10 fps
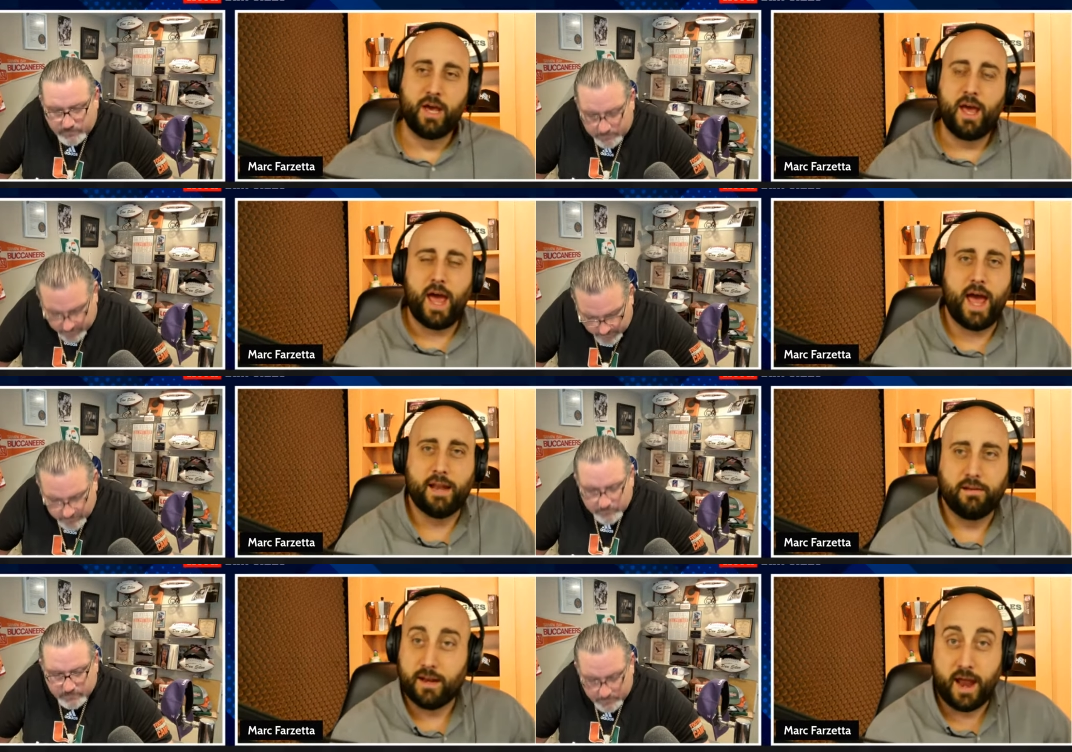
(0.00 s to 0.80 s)
Speaker 1: And
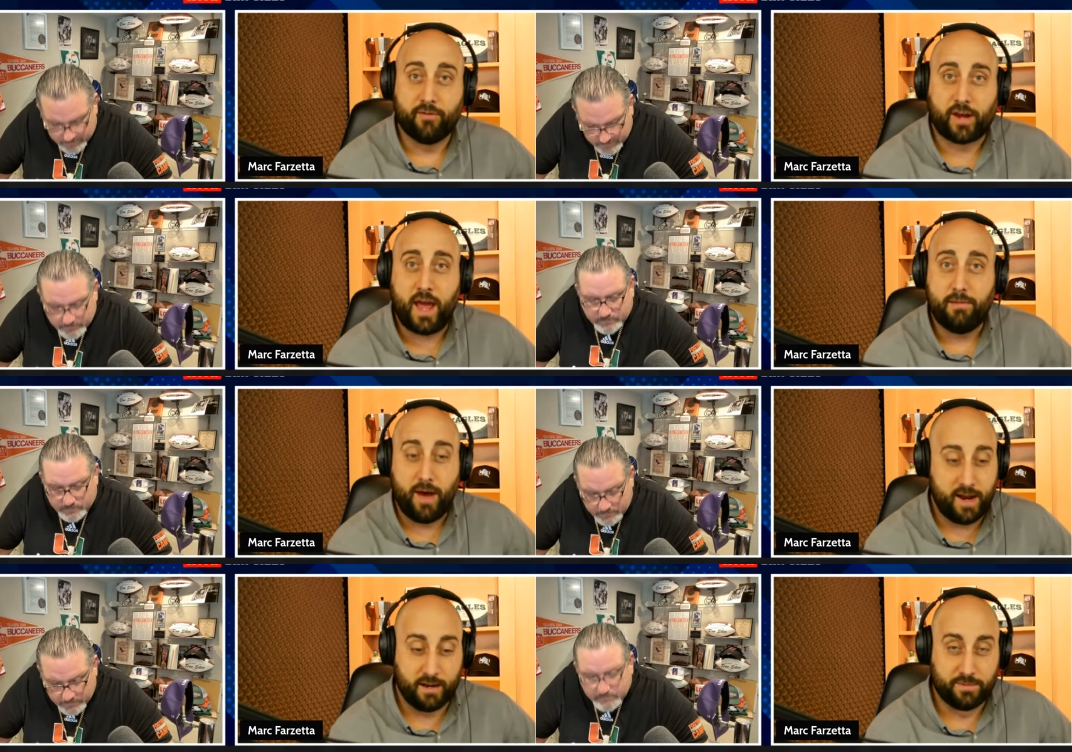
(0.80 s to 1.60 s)
it never came.
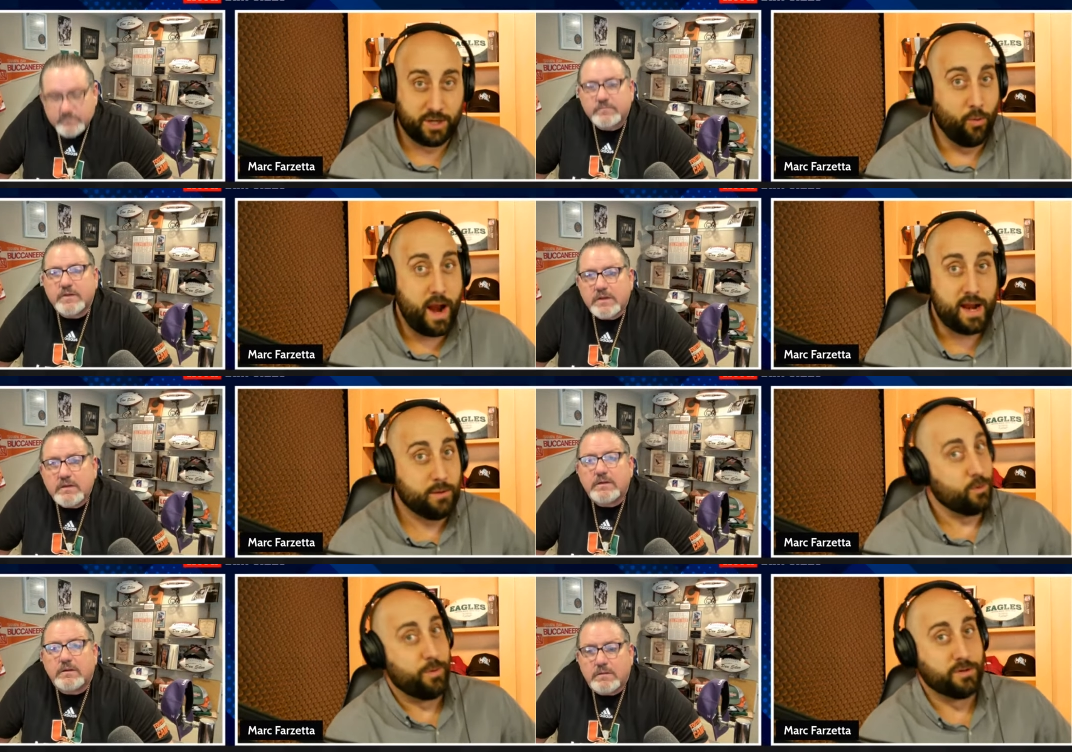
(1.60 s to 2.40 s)
And I'm still waiting. We're
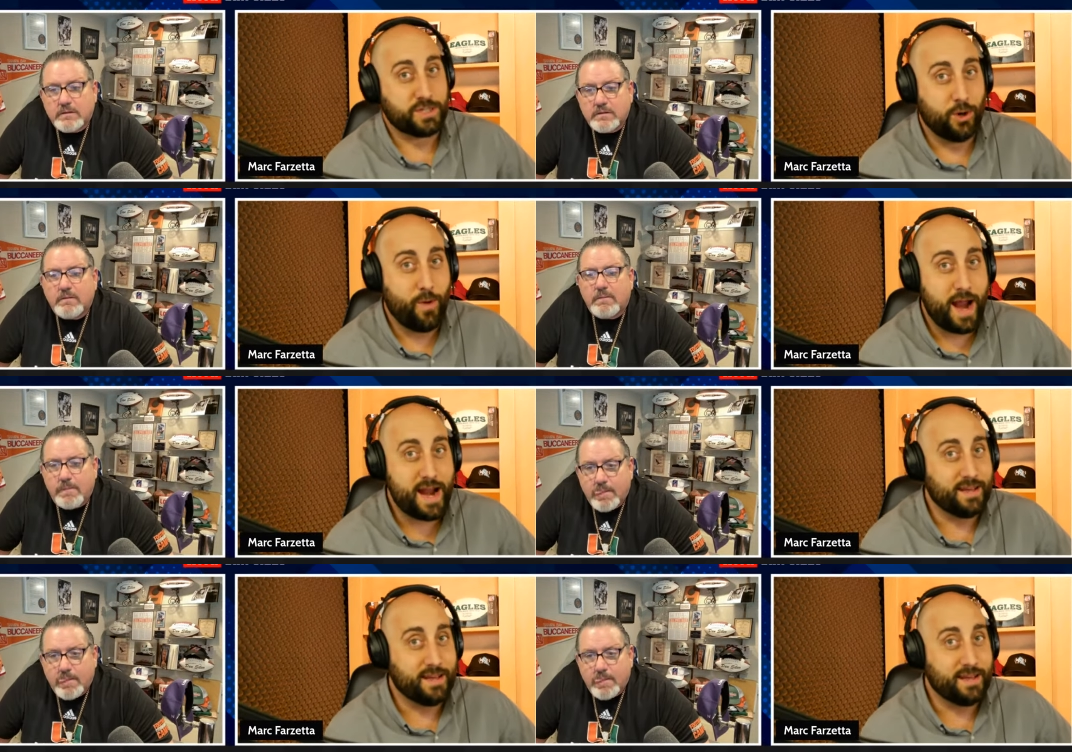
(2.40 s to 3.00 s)
both still waiting.